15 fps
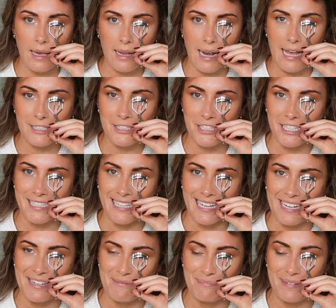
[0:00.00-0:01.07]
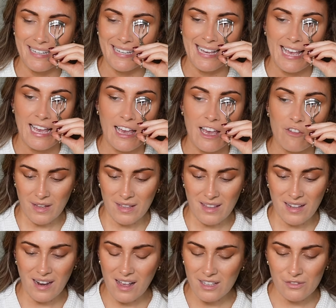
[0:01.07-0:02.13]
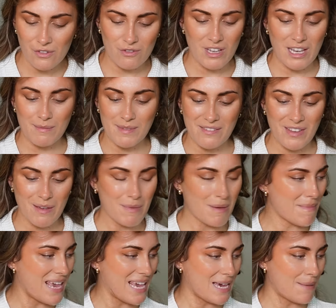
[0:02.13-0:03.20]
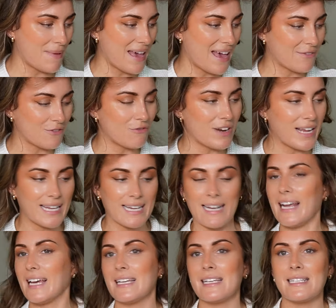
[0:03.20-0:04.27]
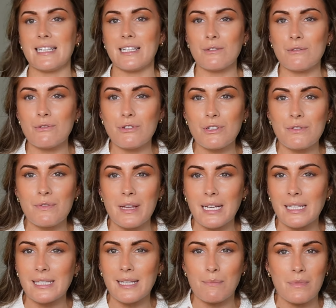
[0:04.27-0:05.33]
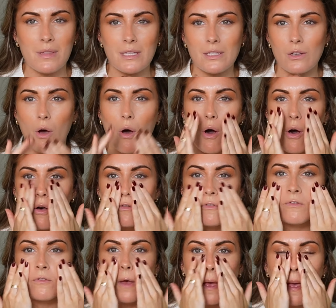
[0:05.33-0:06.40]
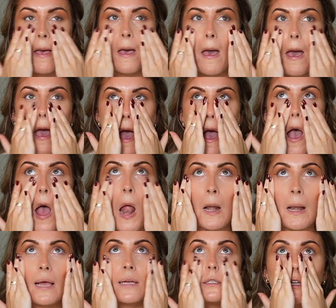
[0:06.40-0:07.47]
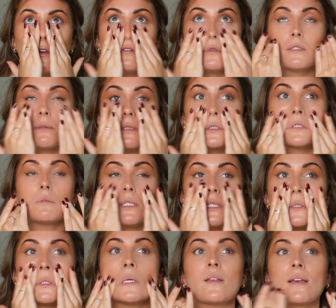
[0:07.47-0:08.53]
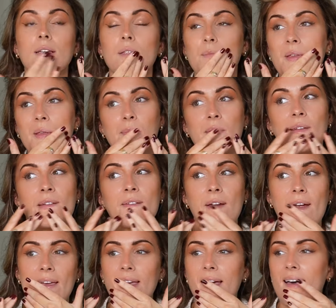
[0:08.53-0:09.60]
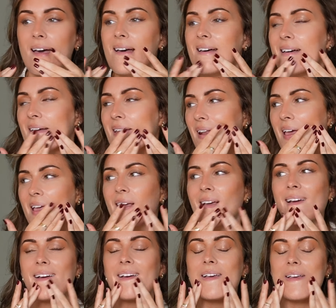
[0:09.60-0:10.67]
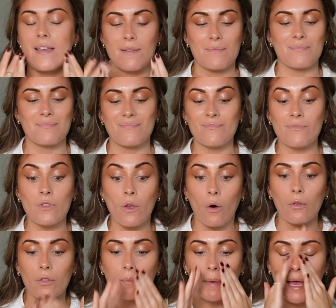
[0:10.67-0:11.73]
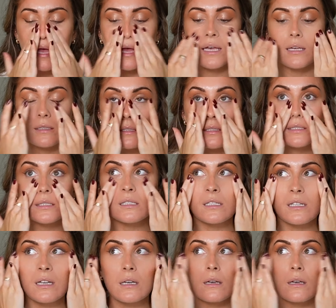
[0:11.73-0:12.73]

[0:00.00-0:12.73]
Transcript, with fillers: eyelashes up the last few times I've done my makeup I haven't really liked it and you just feel like something's off and I don't know if it's because my skin now has been a bit drier and like not the best